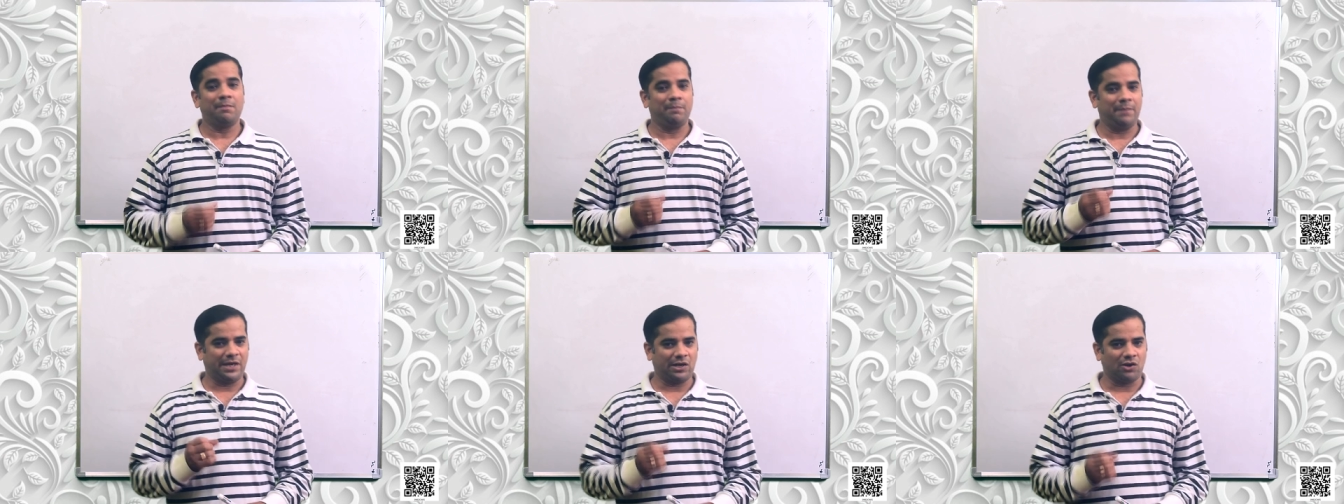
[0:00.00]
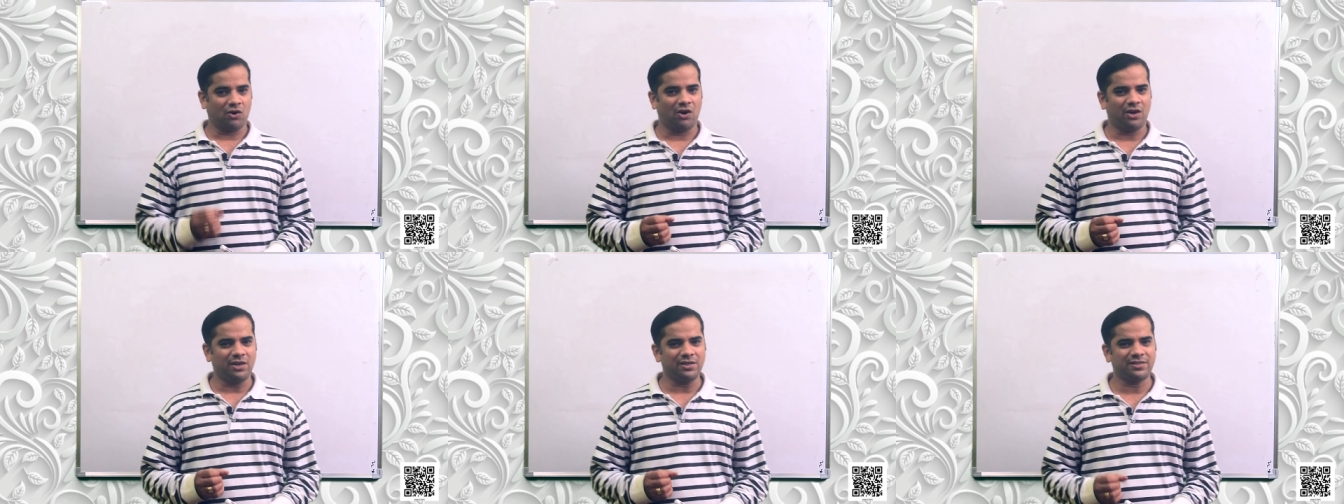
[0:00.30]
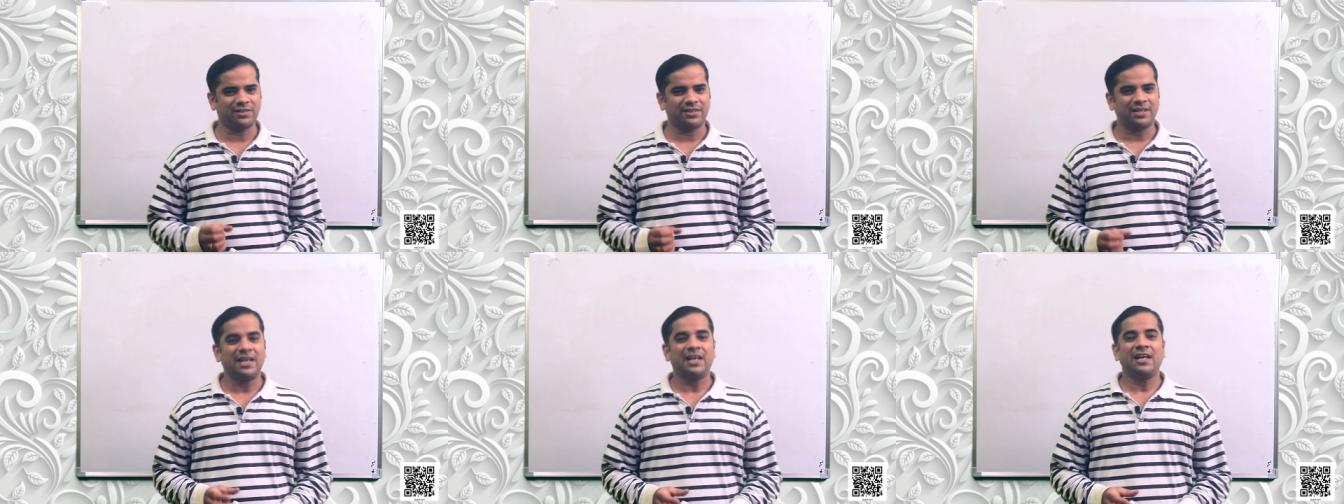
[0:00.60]

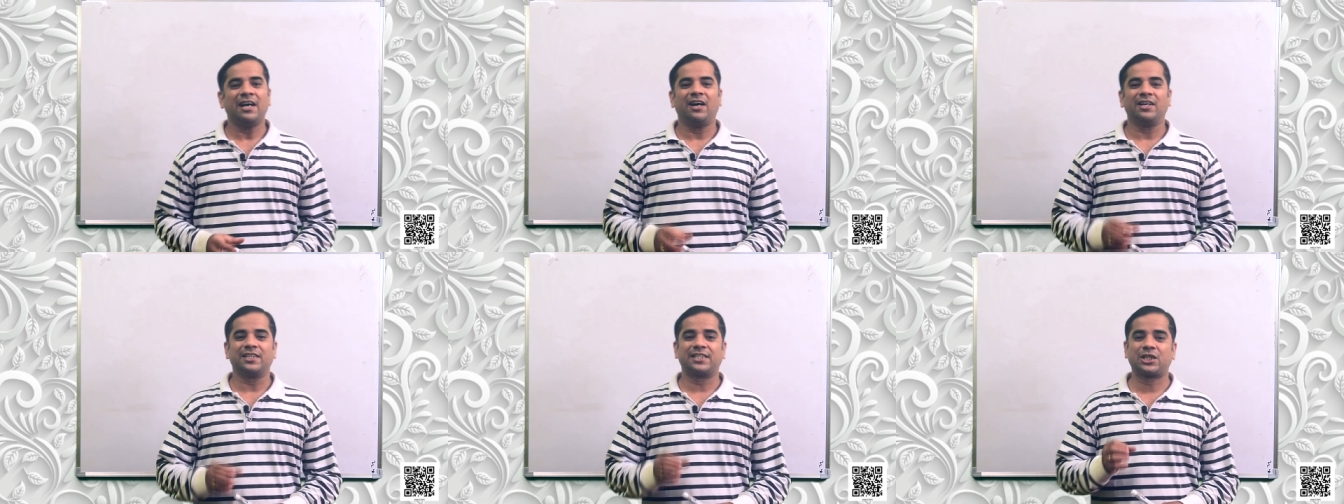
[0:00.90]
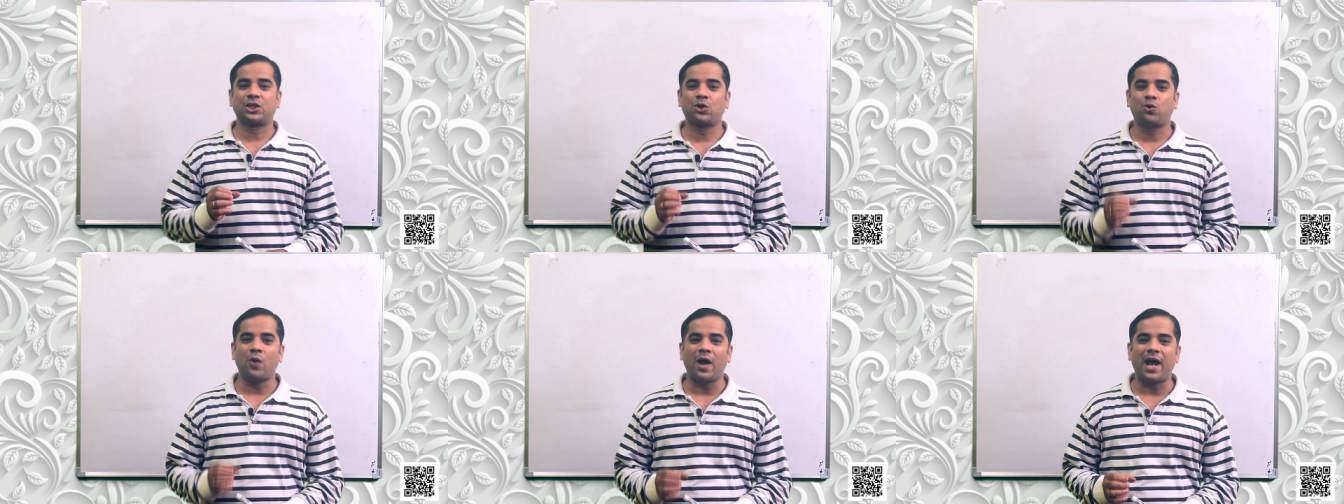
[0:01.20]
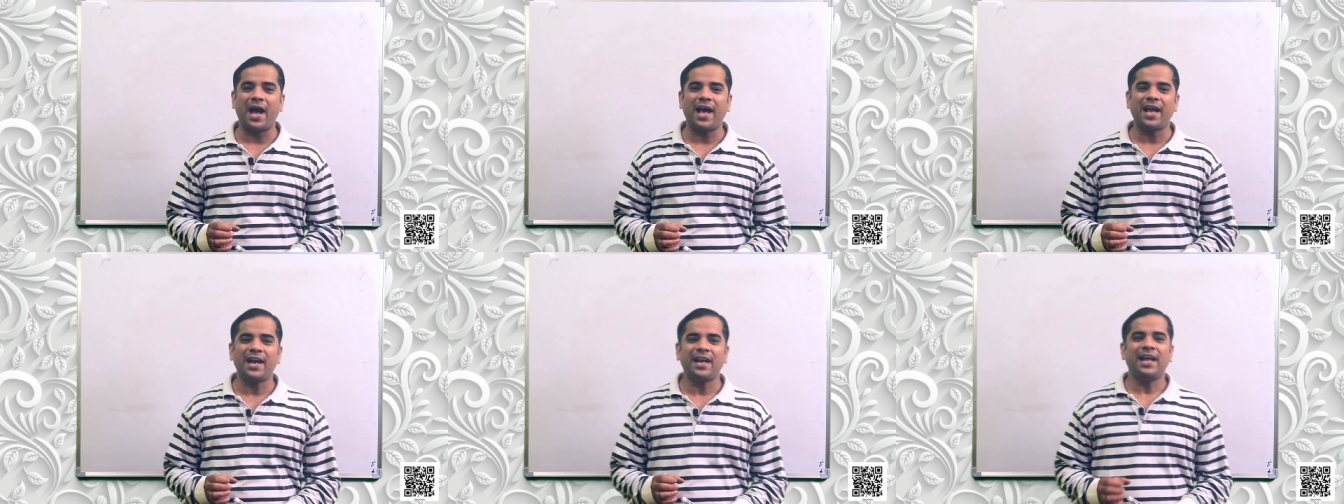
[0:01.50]
Because a
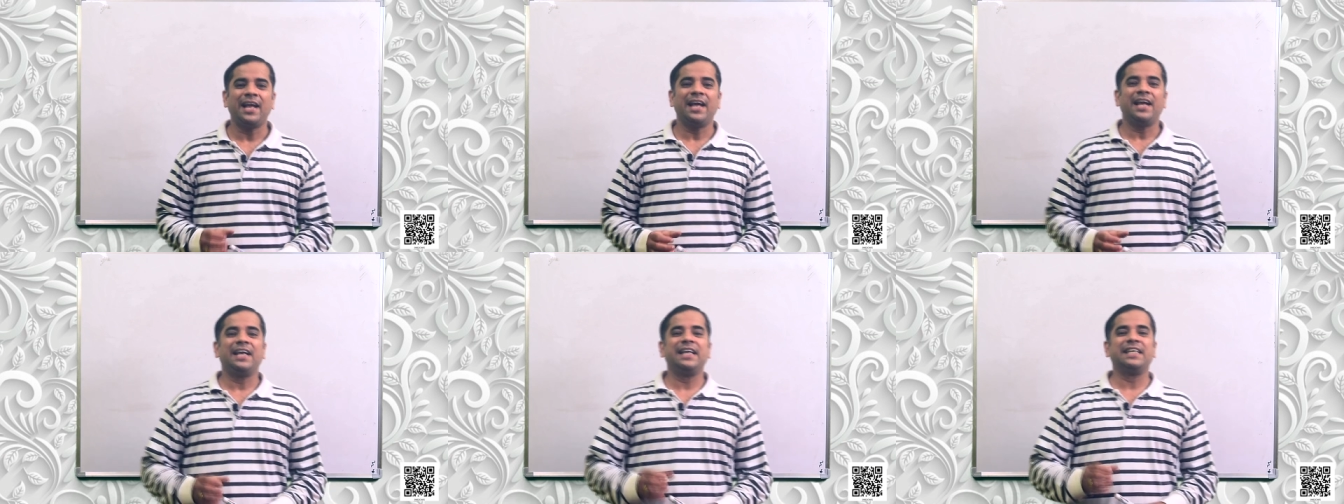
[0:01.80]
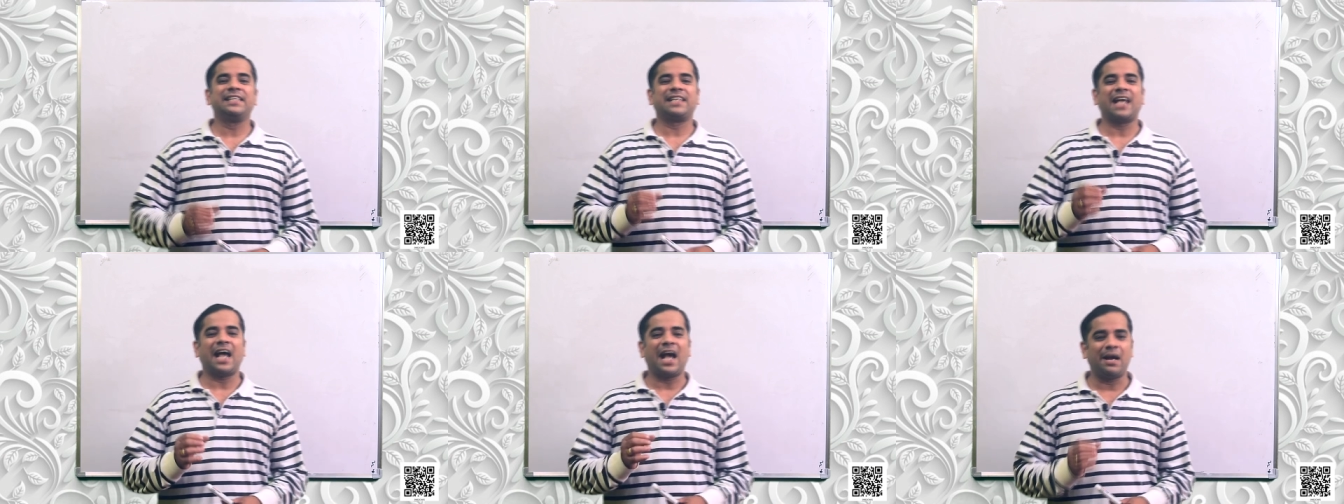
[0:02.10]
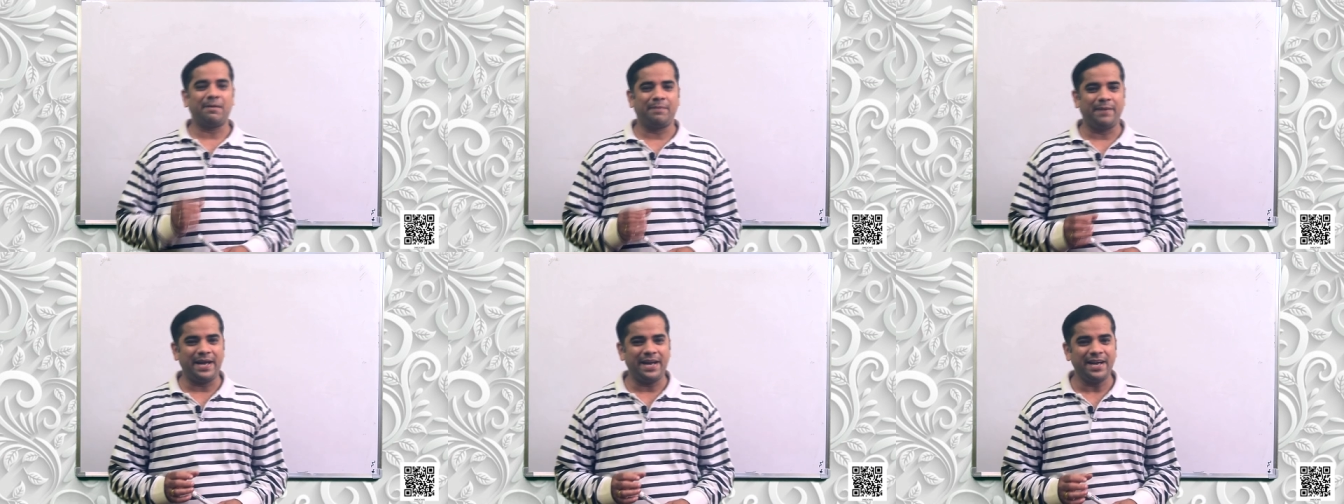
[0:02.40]
square is
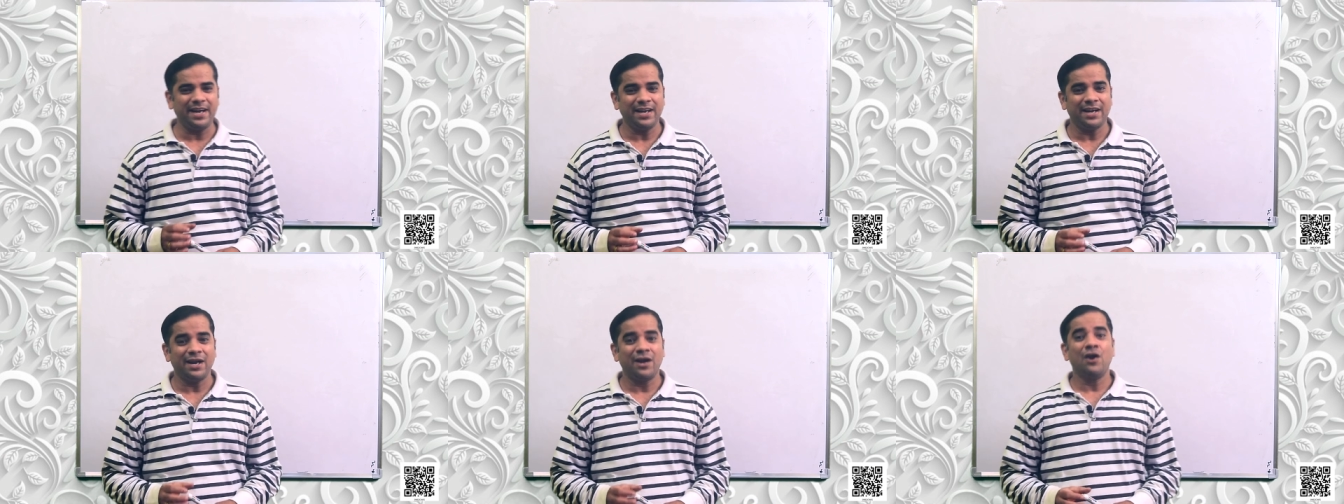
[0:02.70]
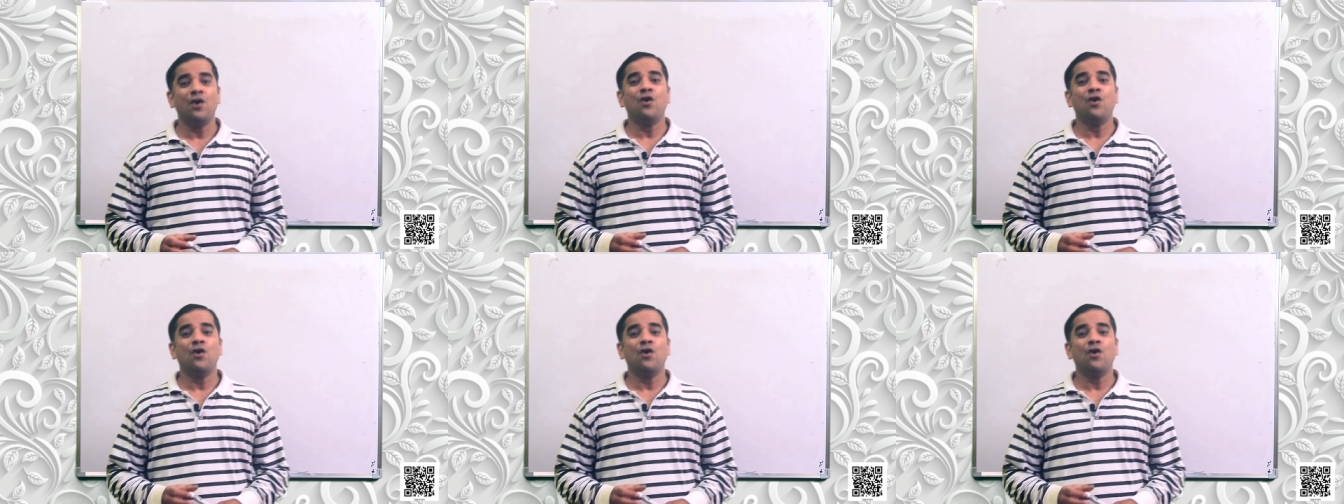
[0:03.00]
having